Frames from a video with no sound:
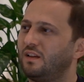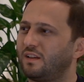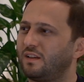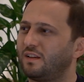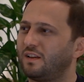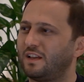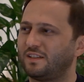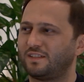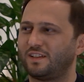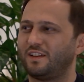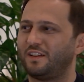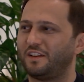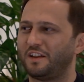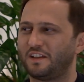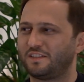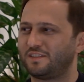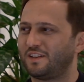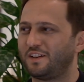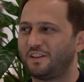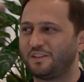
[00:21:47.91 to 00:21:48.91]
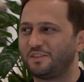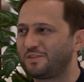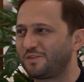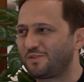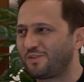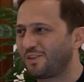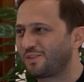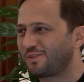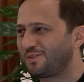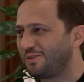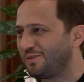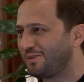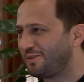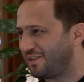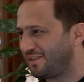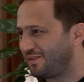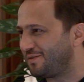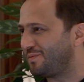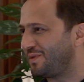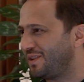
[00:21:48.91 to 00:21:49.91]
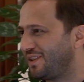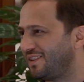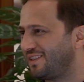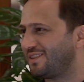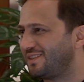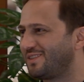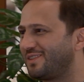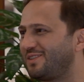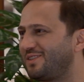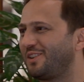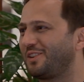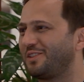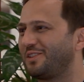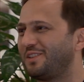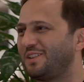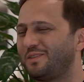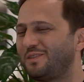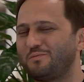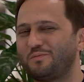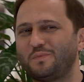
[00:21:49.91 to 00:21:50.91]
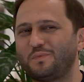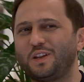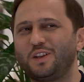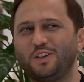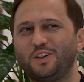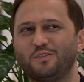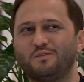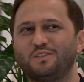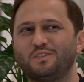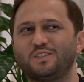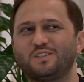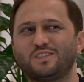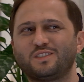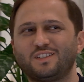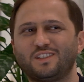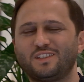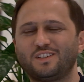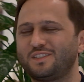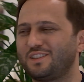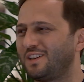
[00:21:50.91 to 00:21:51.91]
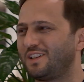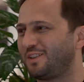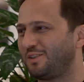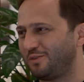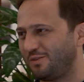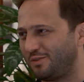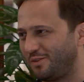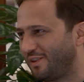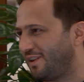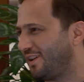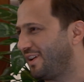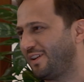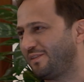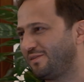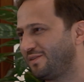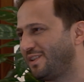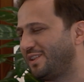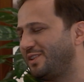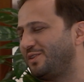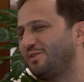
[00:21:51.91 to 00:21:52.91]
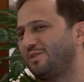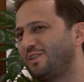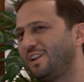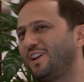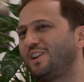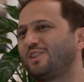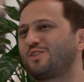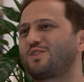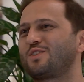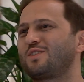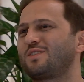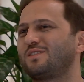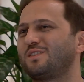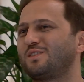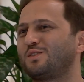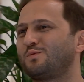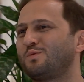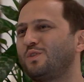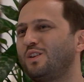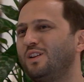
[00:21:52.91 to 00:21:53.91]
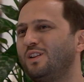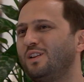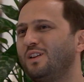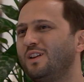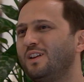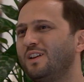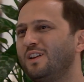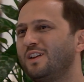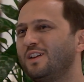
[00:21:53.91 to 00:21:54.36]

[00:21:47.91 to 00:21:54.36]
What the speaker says: As an instructor who has been instructed in many universities, and I've seen your lectures as well,